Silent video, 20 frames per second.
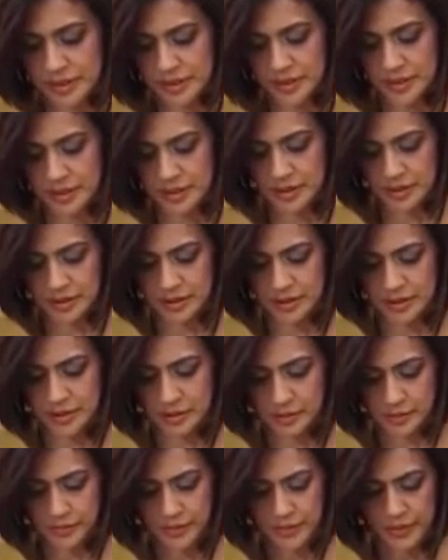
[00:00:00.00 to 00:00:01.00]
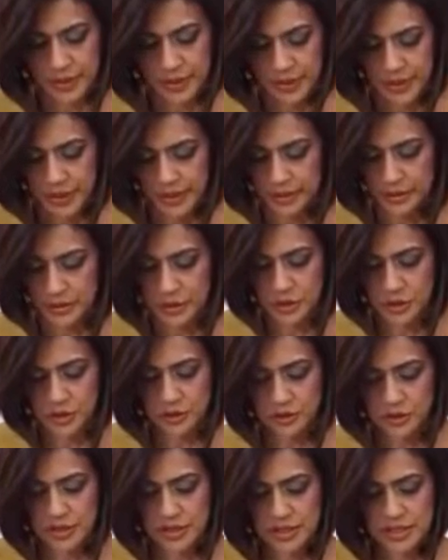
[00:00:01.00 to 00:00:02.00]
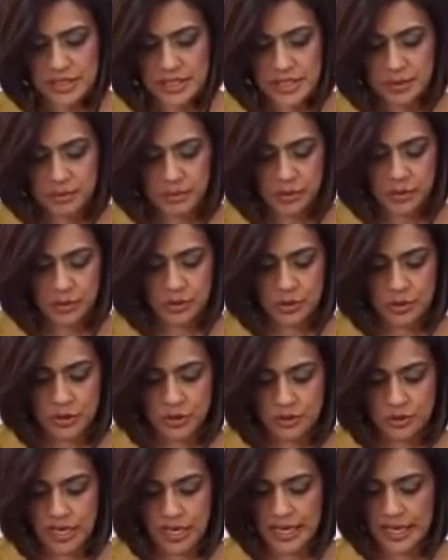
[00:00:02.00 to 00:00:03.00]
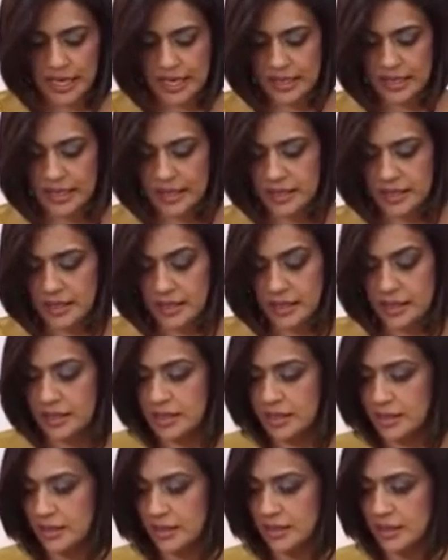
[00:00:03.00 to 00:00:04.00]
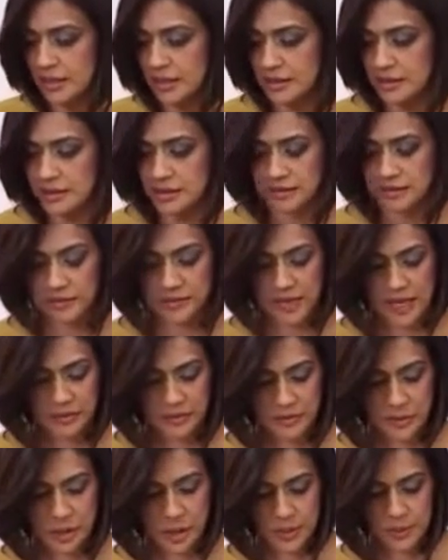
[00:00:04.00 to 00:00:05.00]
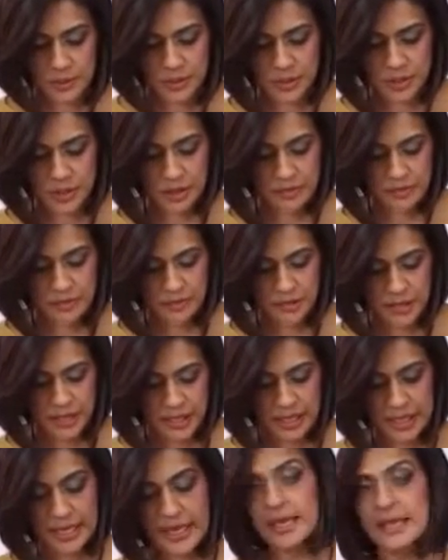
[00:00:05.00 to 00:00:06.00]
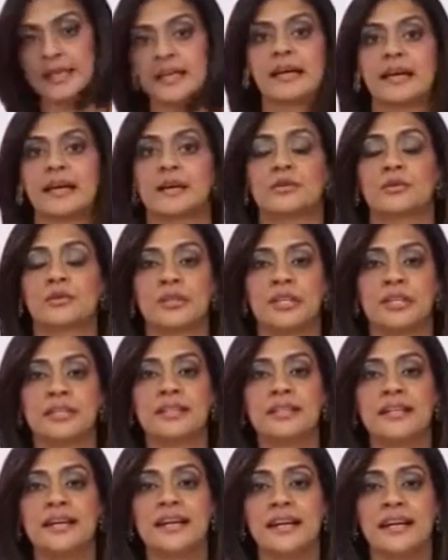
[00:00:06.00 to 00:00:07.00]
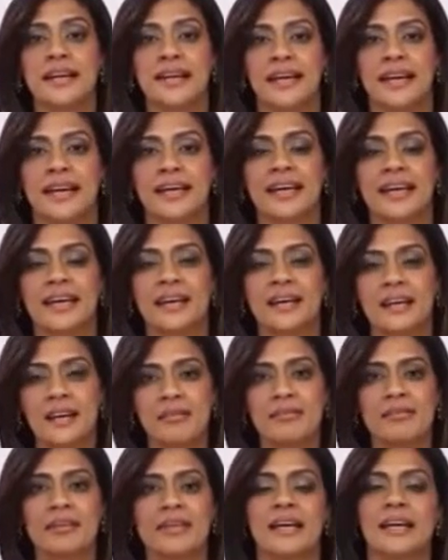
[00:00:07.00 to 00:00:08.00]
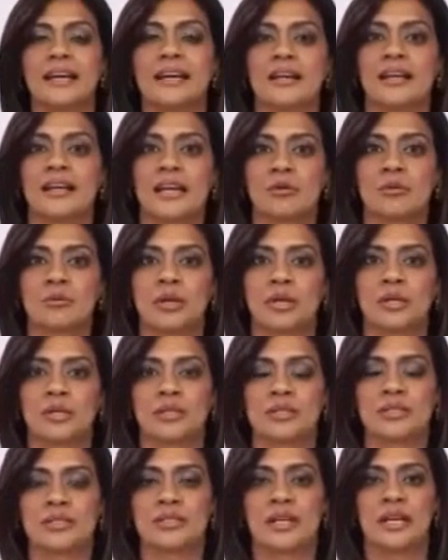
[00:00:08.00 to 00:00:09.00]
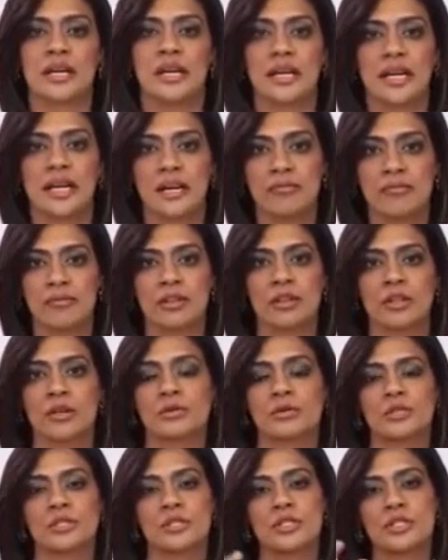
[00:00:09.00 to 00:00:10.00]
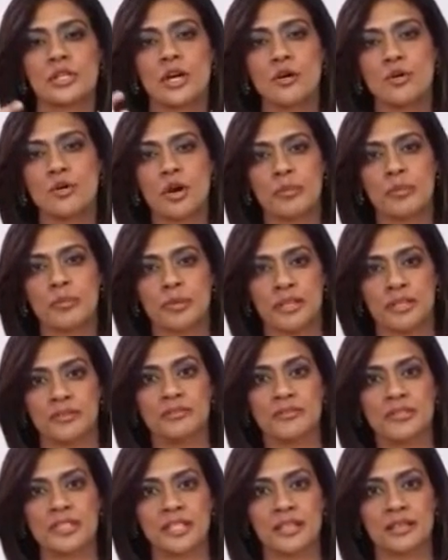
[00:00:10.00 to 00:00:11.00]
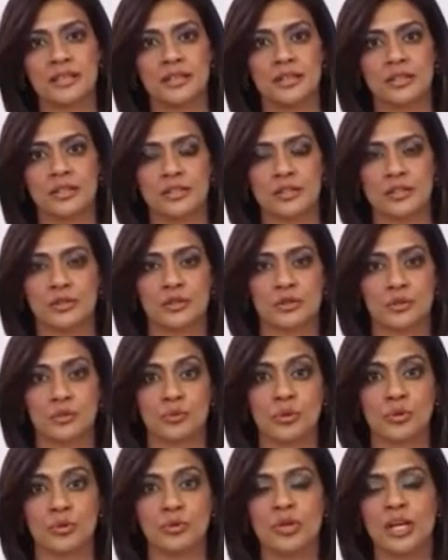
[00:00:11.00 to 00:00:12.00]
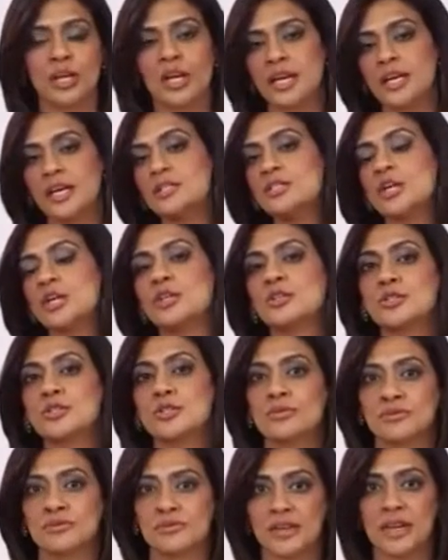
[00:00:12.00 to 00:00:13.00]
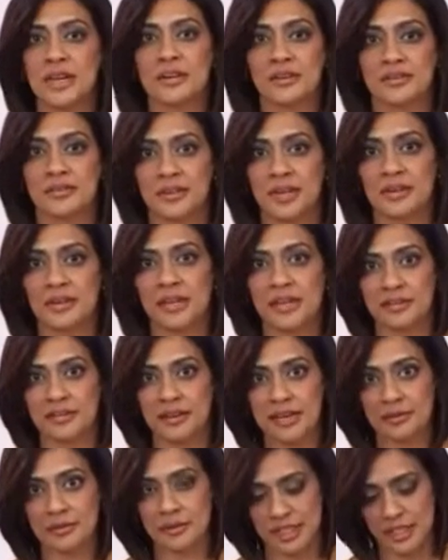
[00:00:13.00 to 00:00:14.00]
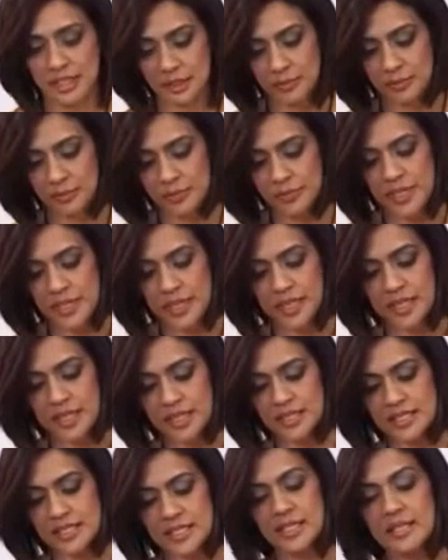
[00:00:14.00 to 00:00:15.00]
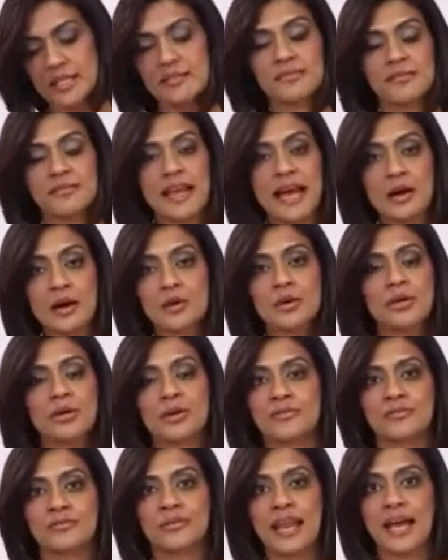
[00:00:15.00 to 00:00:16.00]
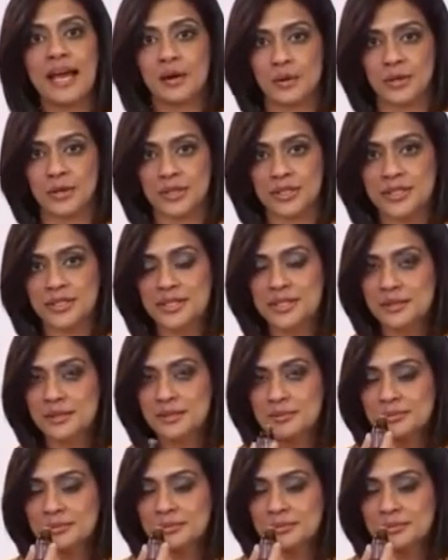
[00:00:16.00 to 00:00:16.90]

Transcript: There you go. Now to this I'm going to add 5 drops of ylang-ylang oil. And I love ylang-ylang because even though it's so uplifting to the mood, it's also very, very grounding. It's the flower of flowers.